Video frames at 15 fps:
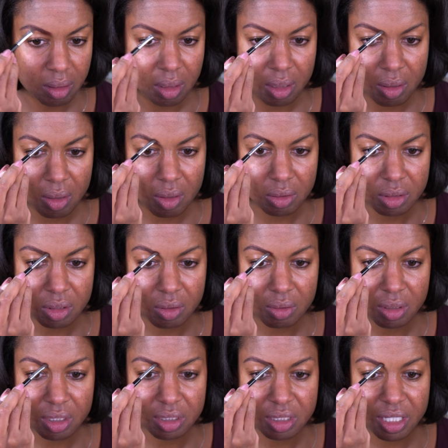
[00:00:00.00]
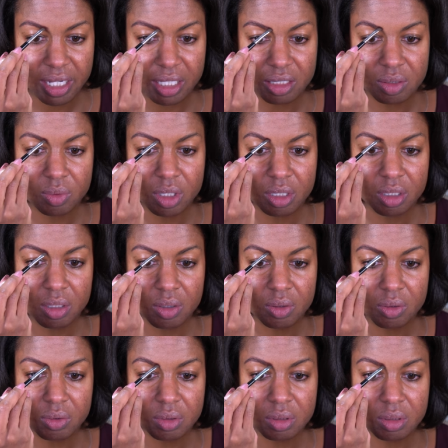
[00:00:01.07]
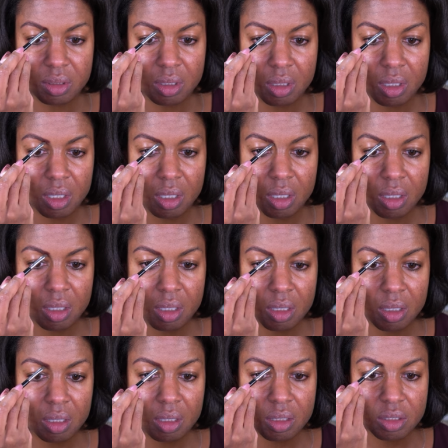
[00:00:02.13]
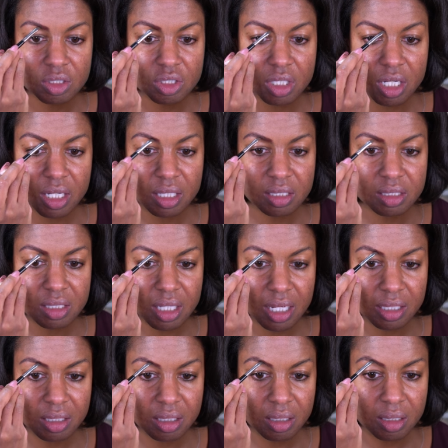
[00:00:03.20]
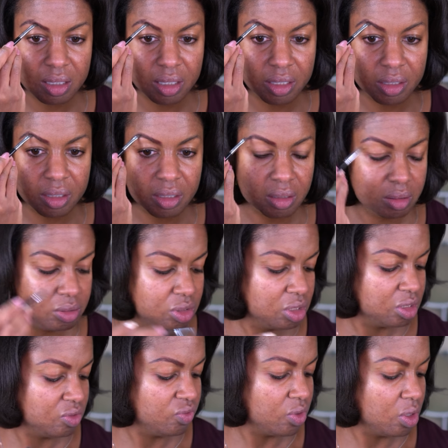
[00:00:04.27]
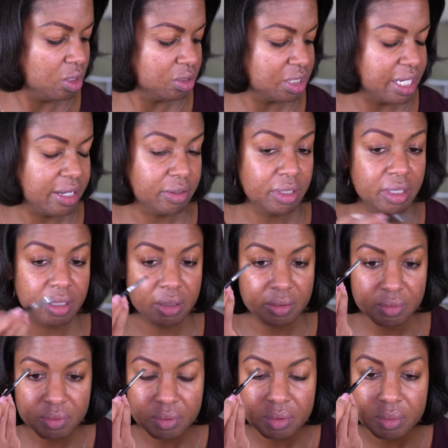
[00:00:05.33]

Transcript: it also looks like it's one of those shades that the glitter just falls out of.